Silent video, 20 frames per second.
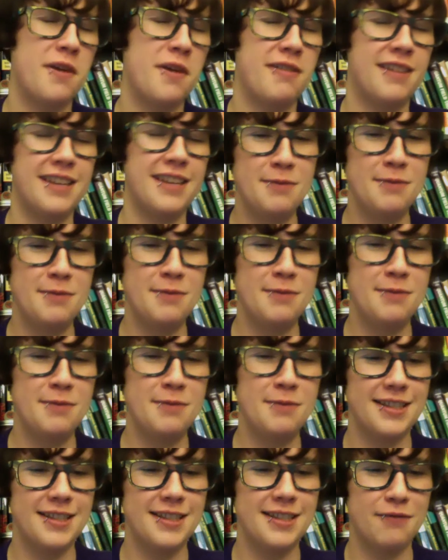I think he
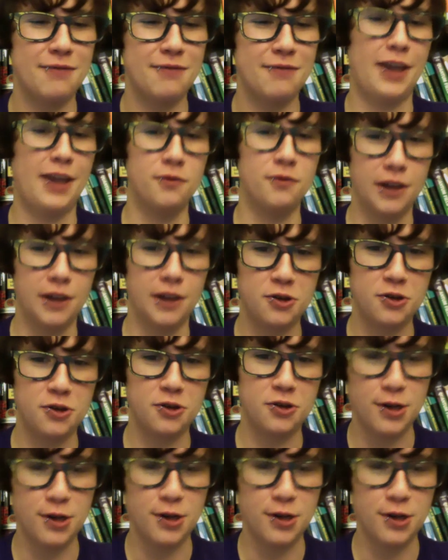means like vacuum
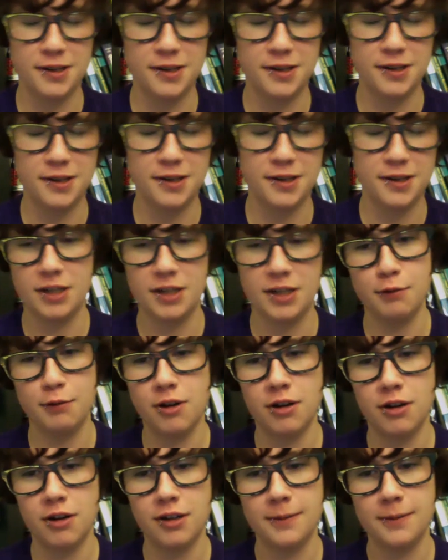fluctuations, but I could be wrong.